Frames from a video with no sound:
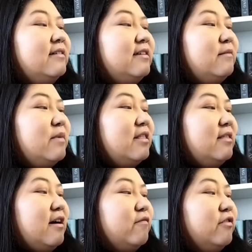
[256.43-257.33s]
deep and
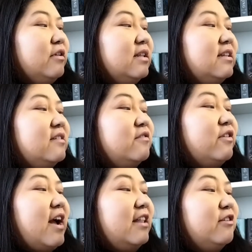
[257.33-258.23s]
thoughtful, this is
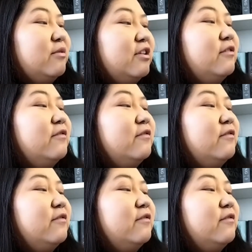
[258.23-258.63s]
for anyone who